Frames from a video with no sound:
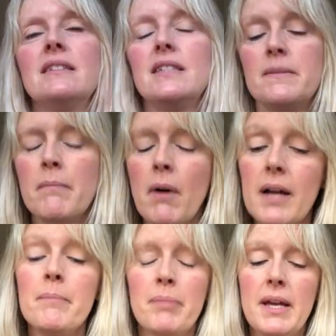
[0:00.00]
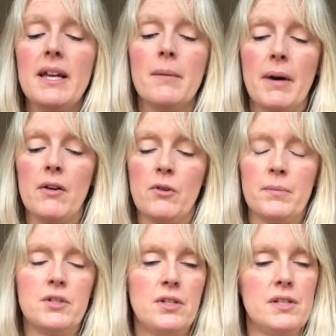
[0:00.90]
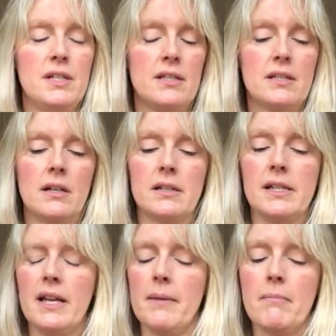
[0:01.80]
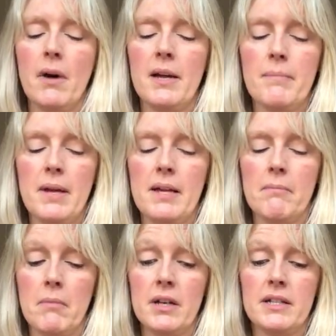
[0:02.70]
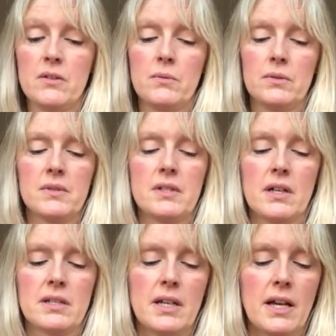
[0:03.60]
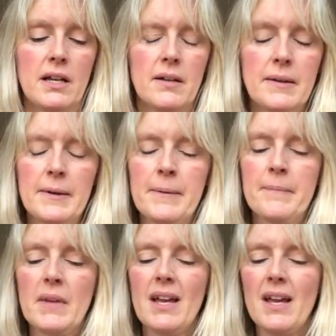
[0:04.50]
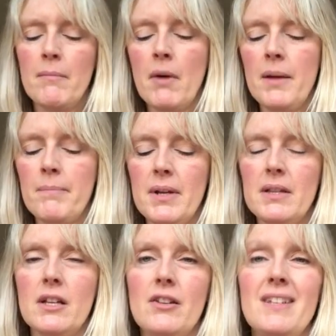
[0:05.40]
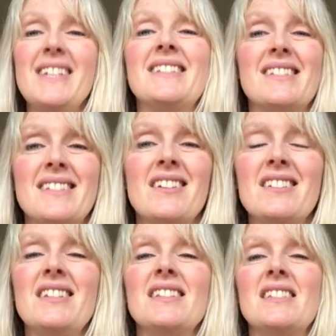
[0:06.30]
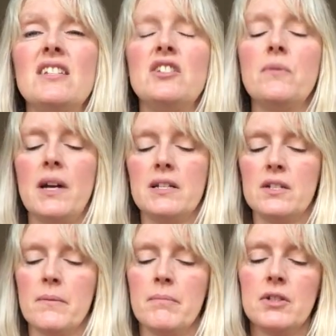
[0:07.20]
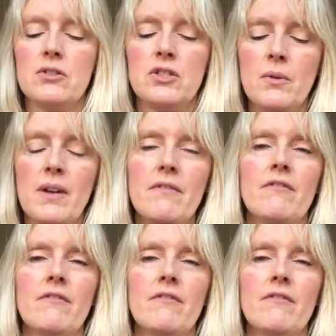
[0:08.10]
This might be about an opportunity to study. It might be money towards studying. It might be that you need to study the situation, but do it